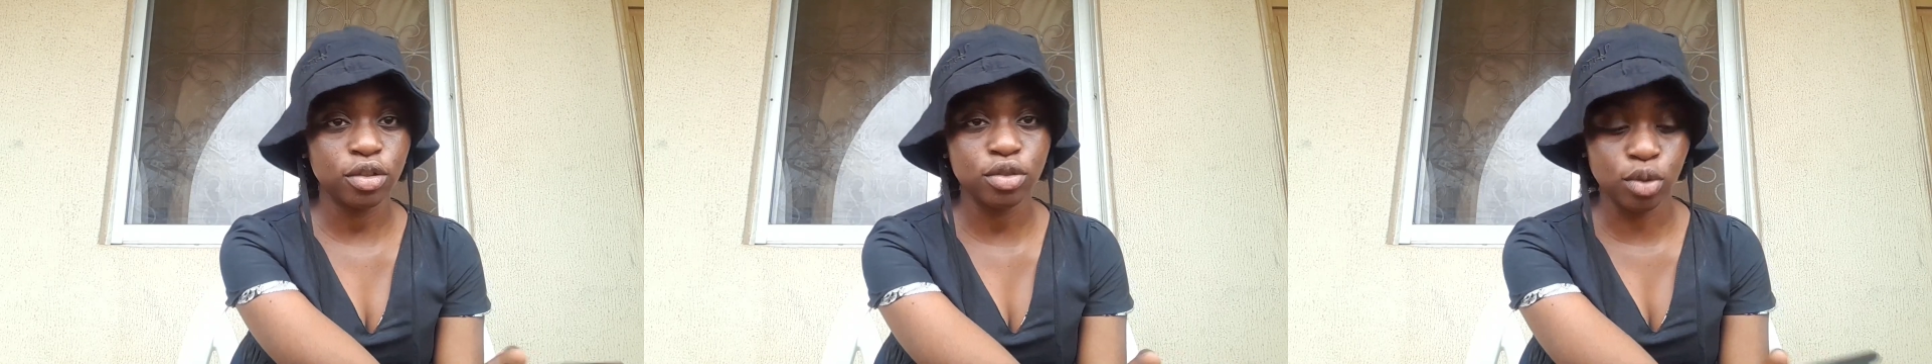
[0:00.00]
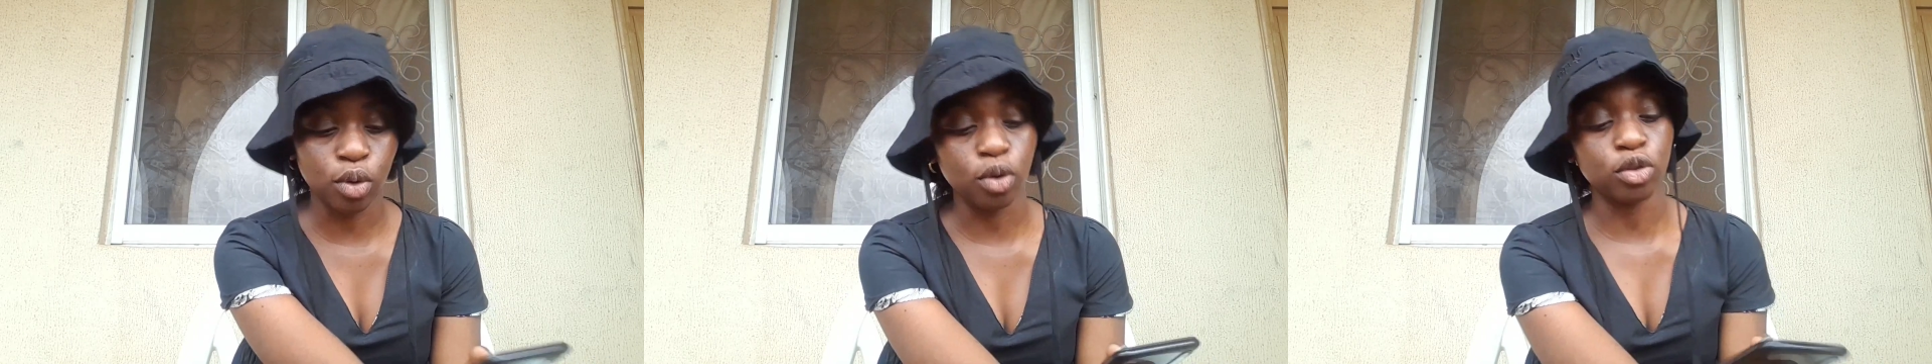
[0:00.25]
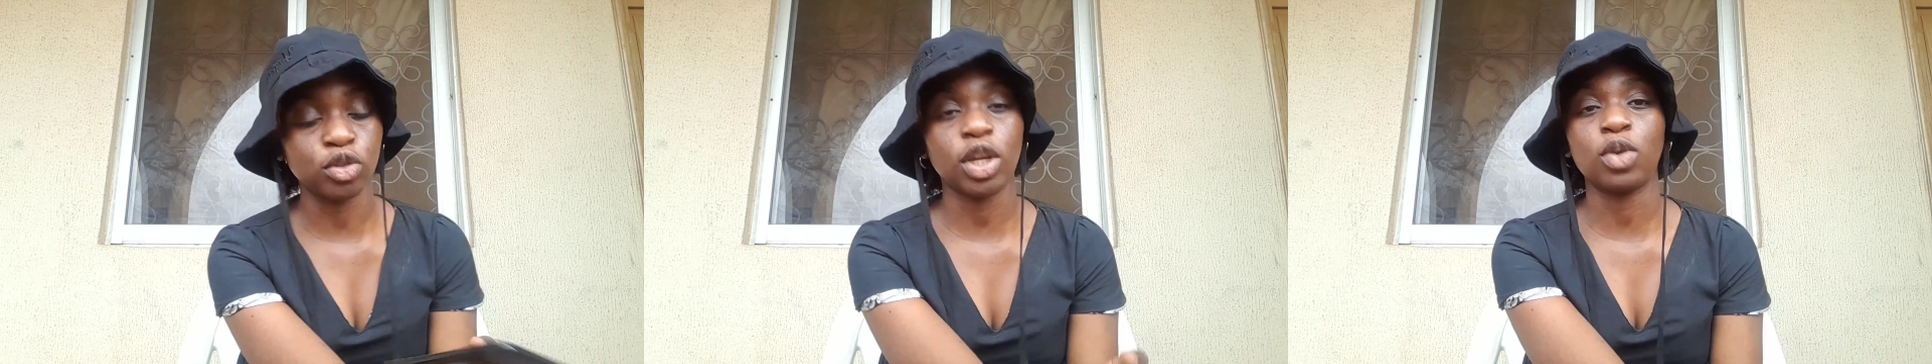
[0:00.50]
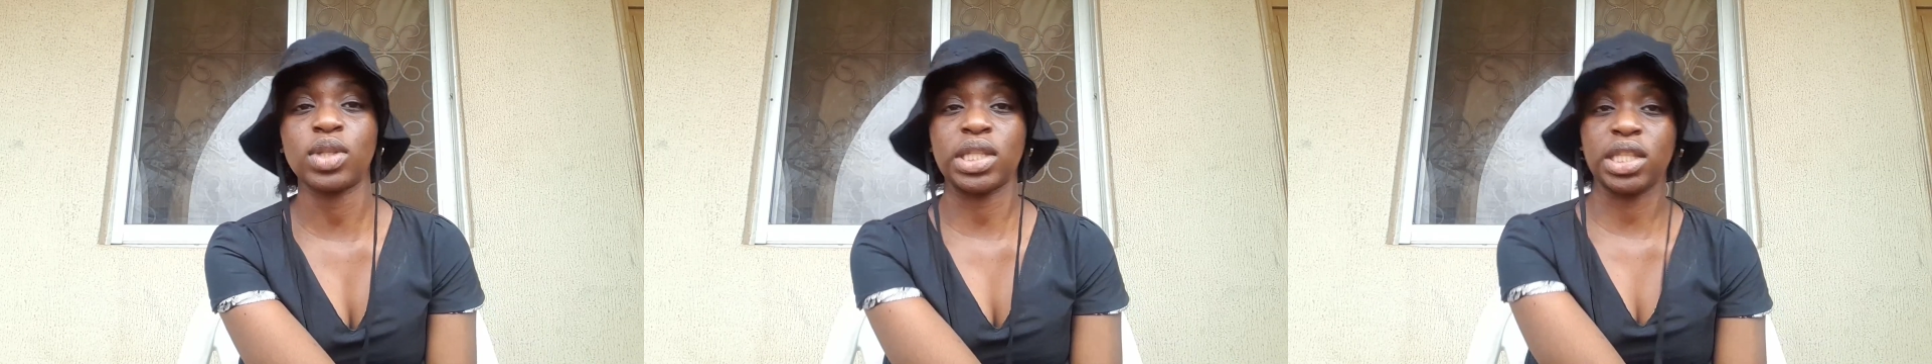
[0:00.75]
so long so i
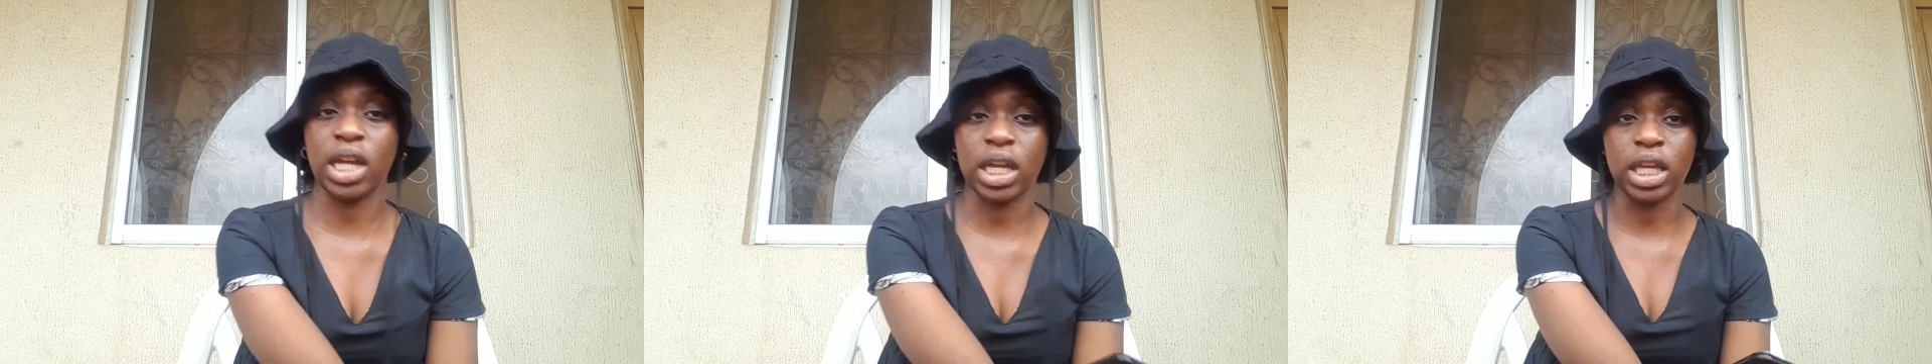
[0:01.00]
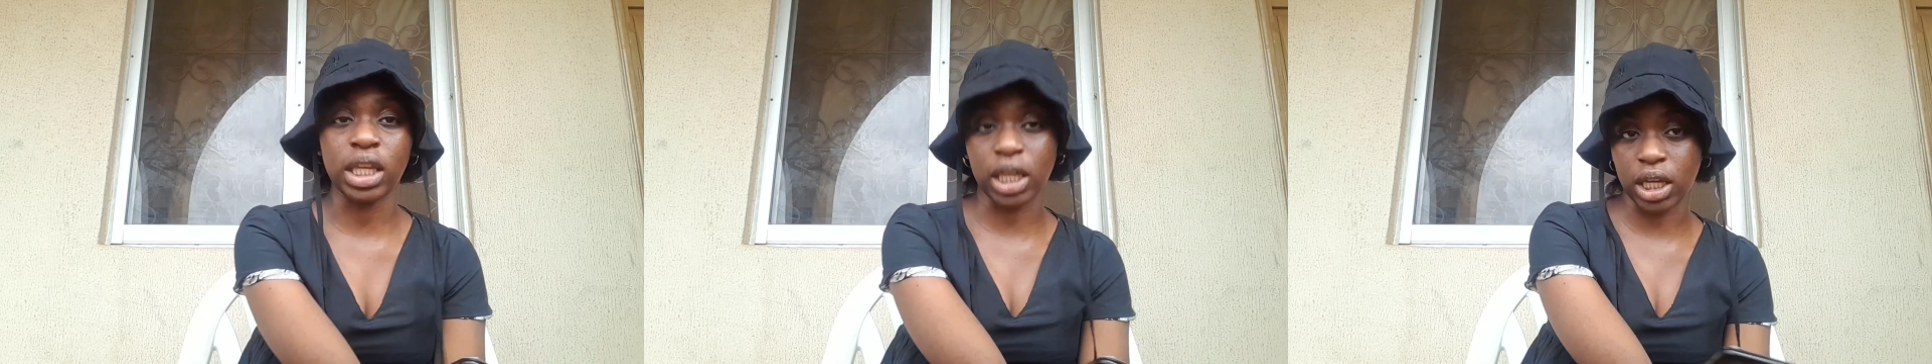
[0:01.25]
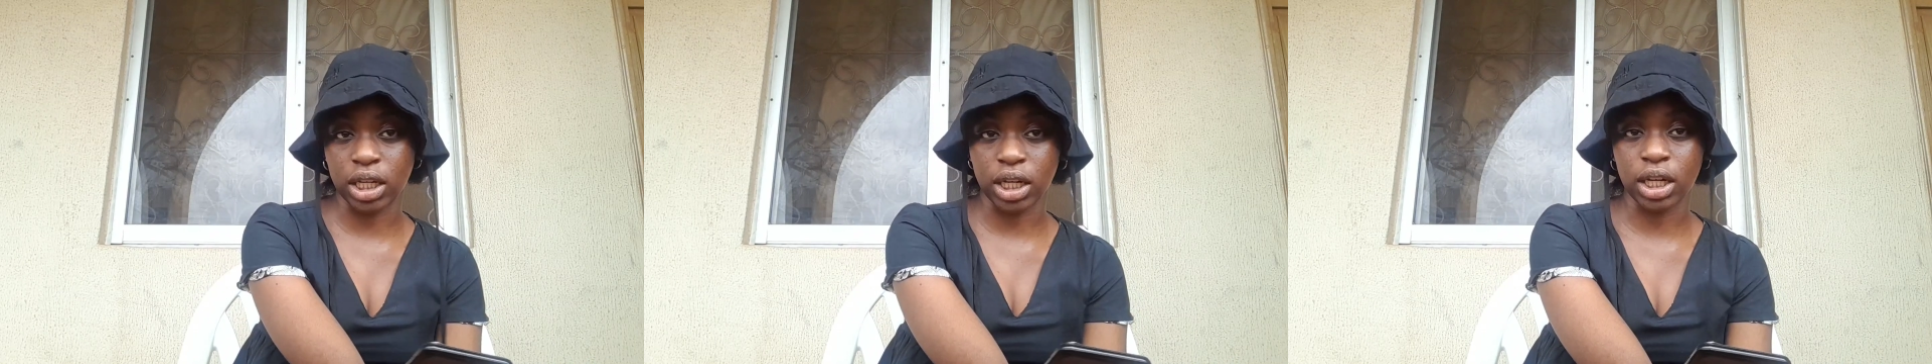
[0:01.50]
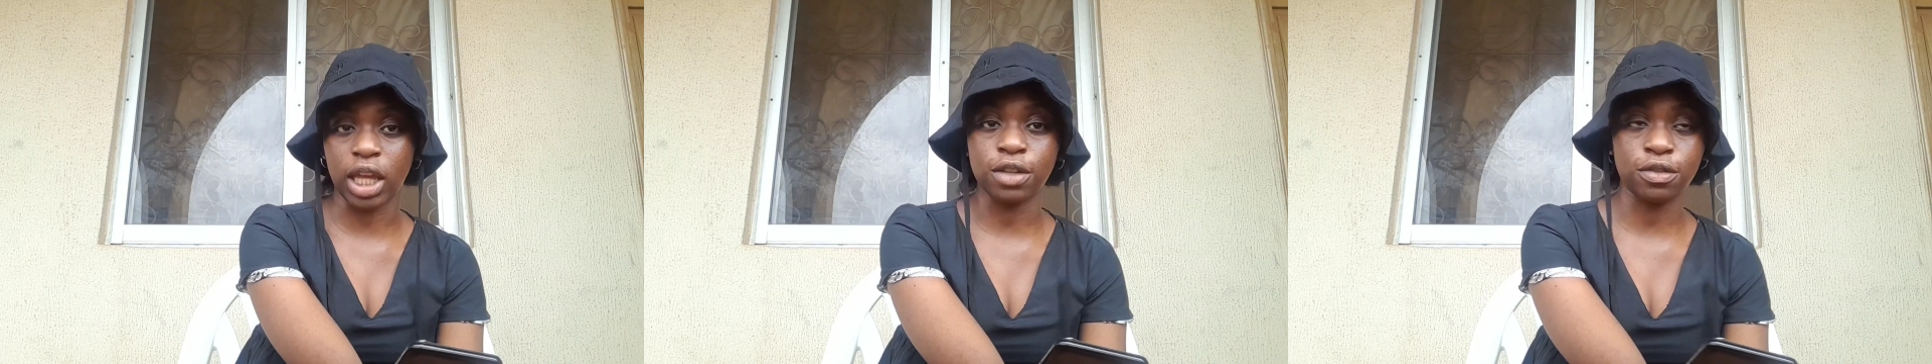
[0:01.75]
want to start again
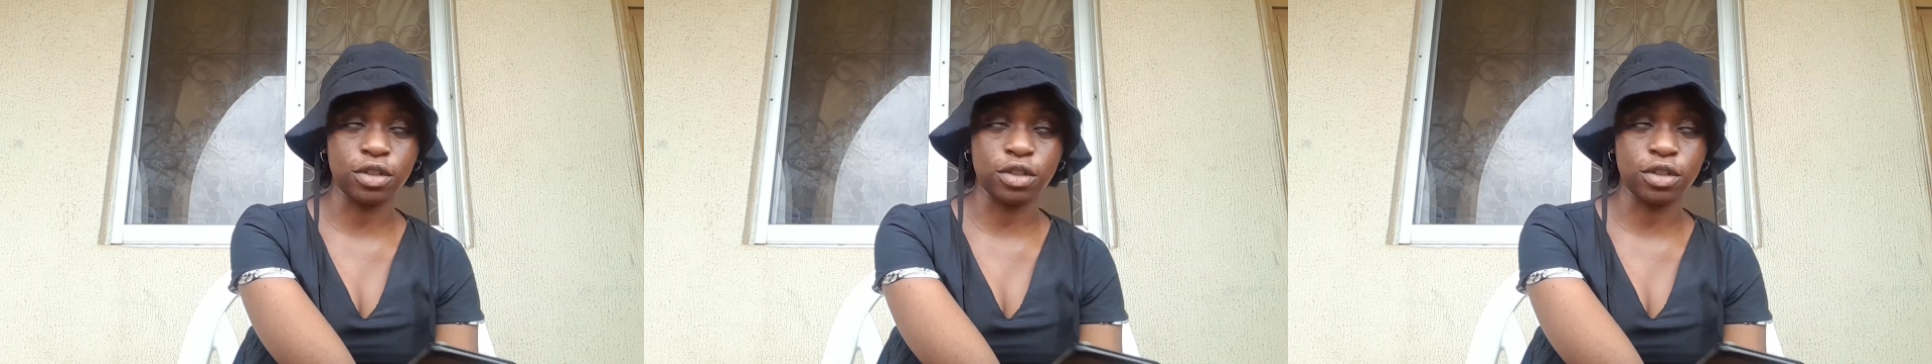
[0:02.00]
and like